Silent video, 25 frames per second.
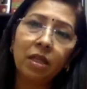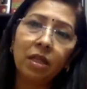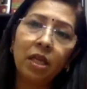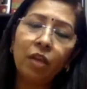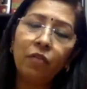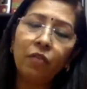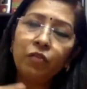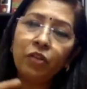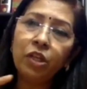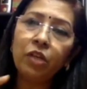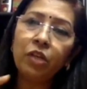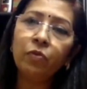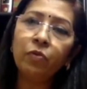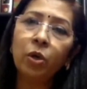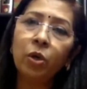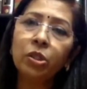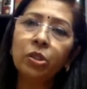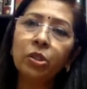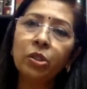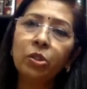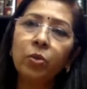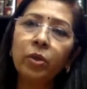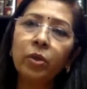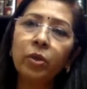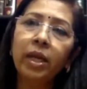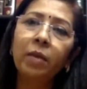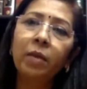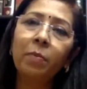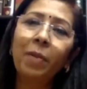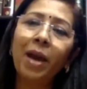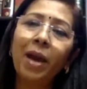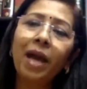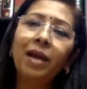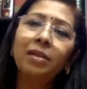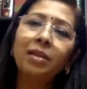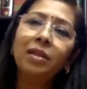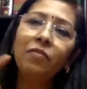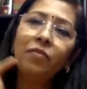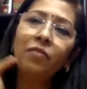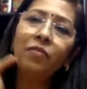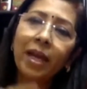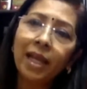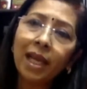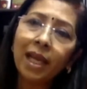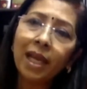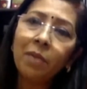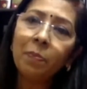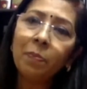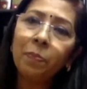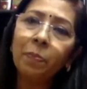if she wants to get back the
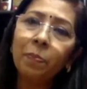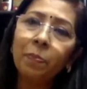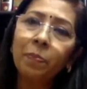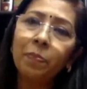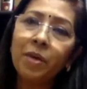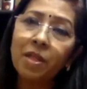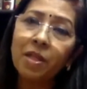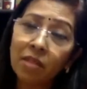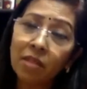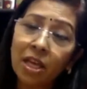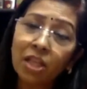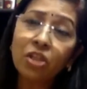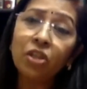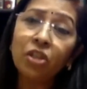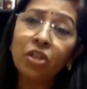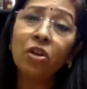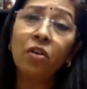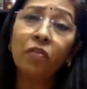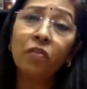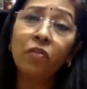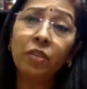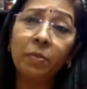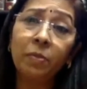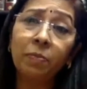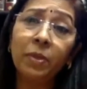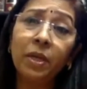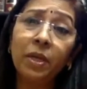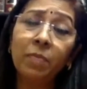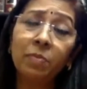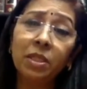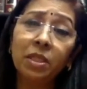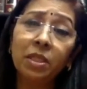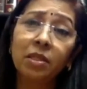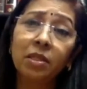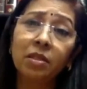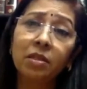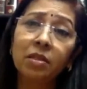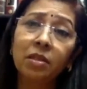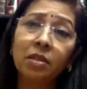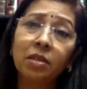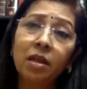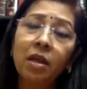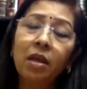vacant possession of the premises,